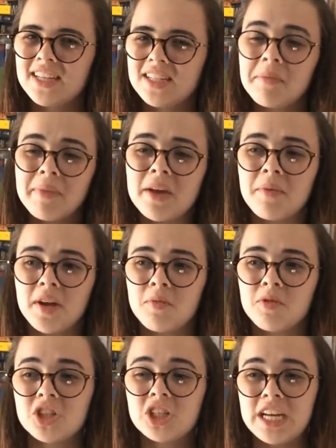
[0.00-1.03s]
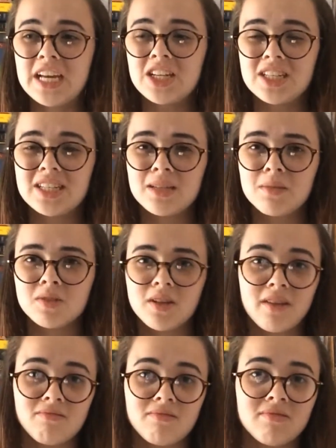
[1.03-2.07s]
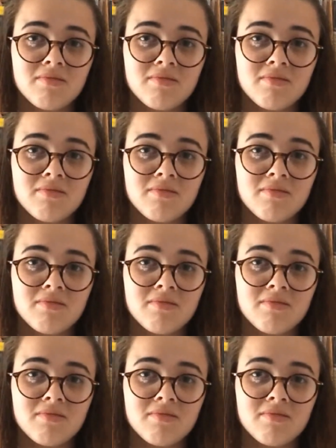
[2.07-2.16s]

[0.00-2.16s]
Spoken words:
To me, when I watch it, it just seems like